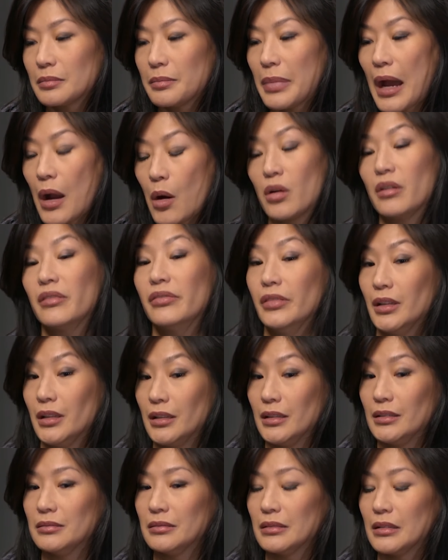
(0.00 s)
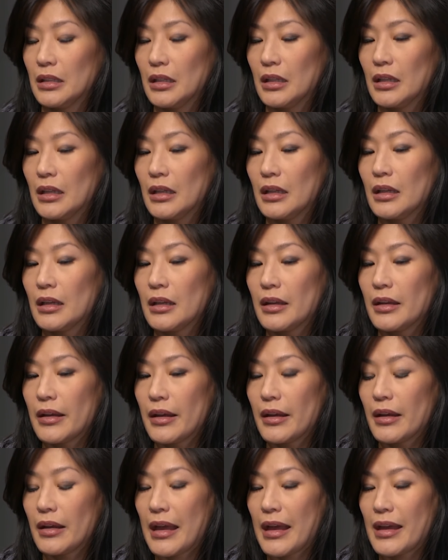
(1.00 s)
powerful
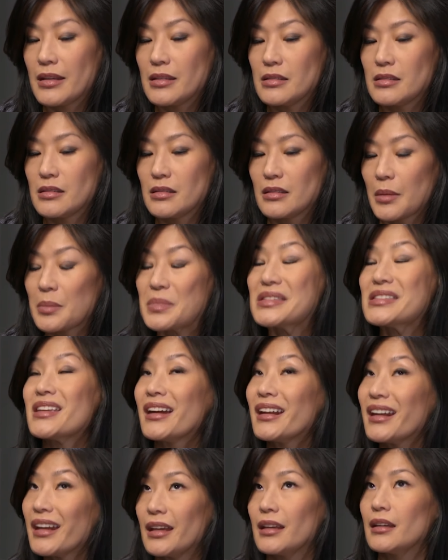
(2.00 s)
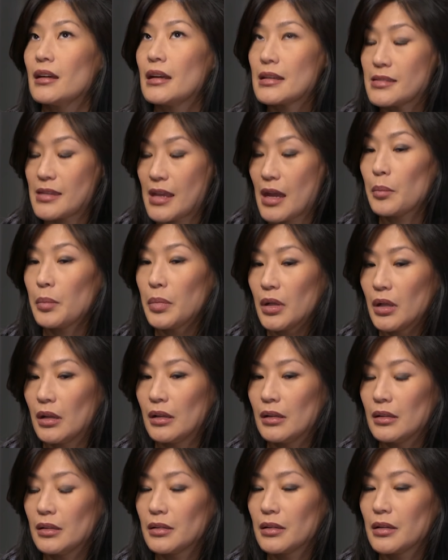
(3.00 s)
and upsetting
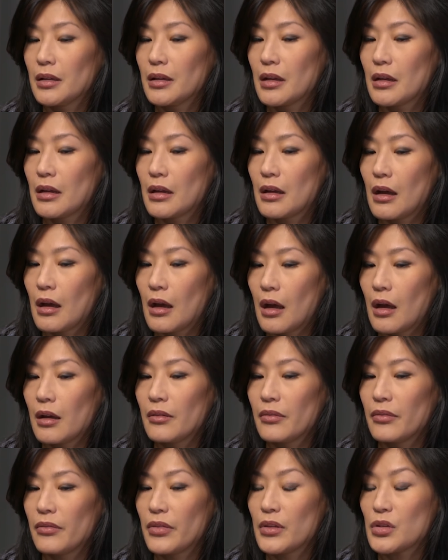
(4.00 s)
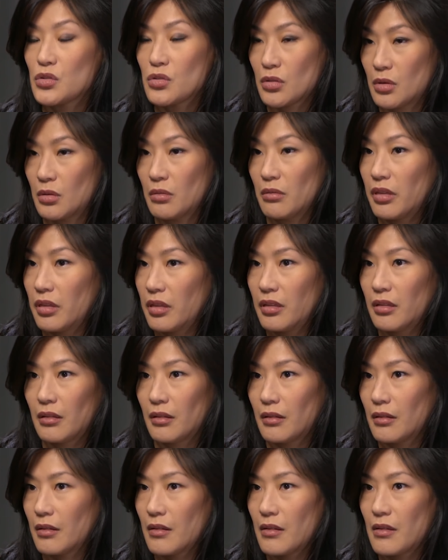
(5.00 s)
example of the truth
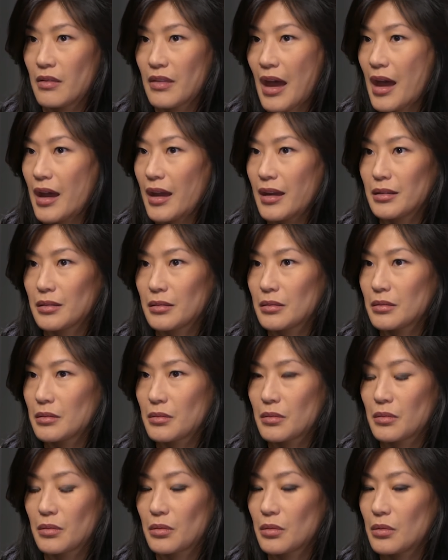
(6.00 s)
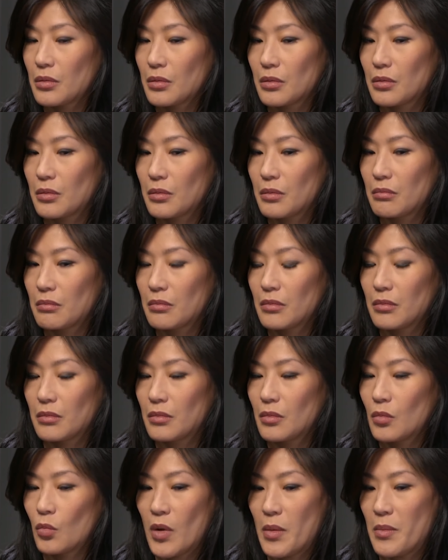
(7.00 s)
that
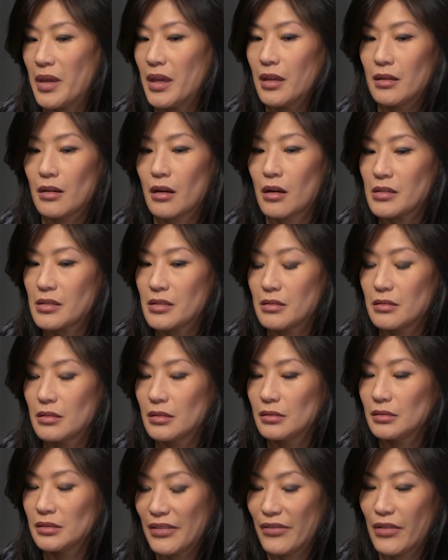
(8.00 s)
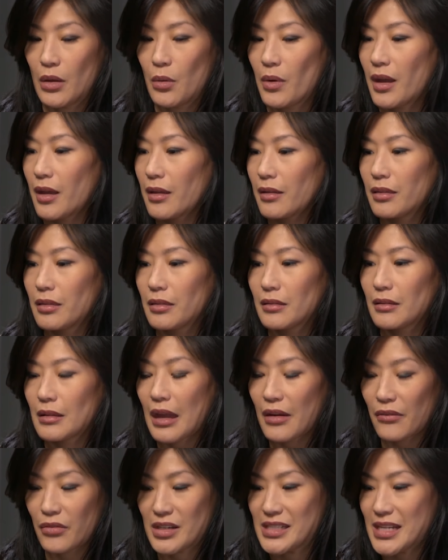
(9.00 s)
women are living with
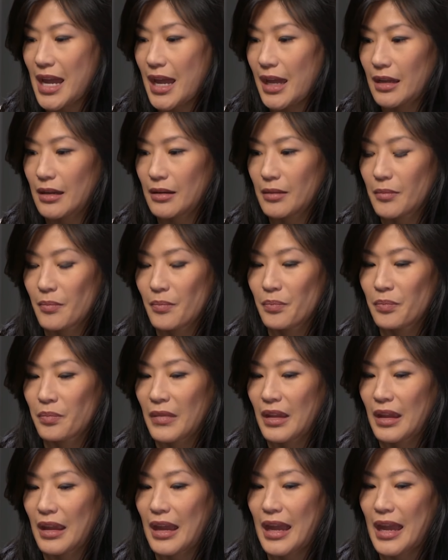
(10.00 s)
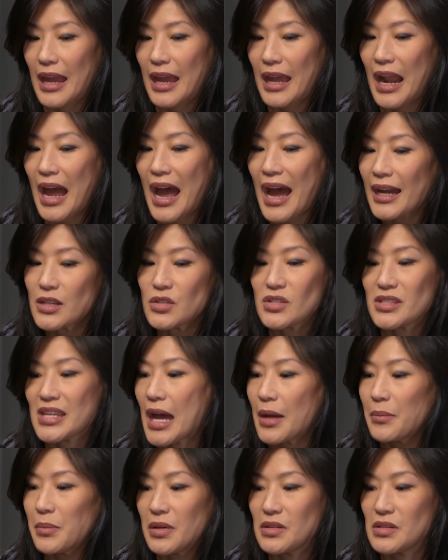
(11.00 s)
every day. And I just
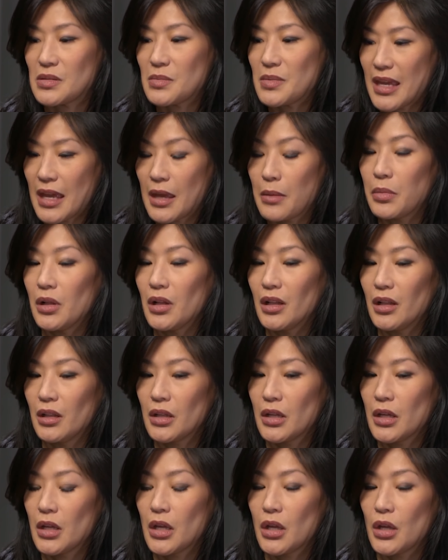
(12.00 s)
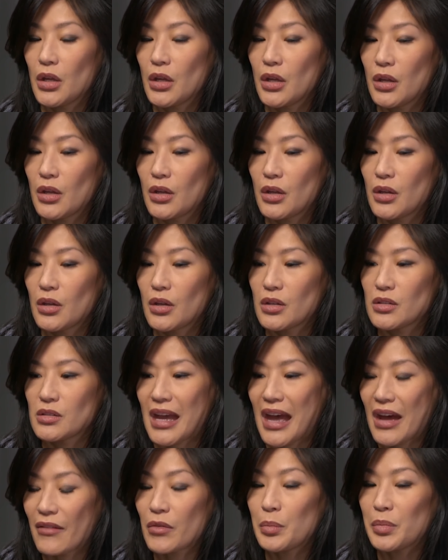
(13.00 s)
happen to be able to
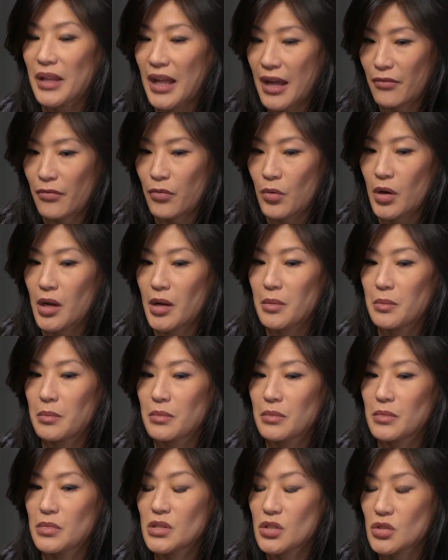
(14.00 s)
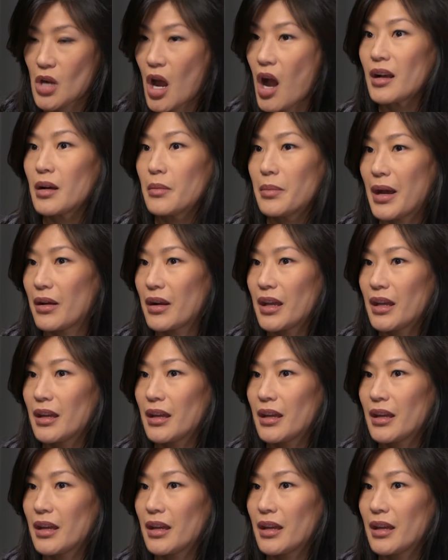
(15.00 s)
have a platform to talk about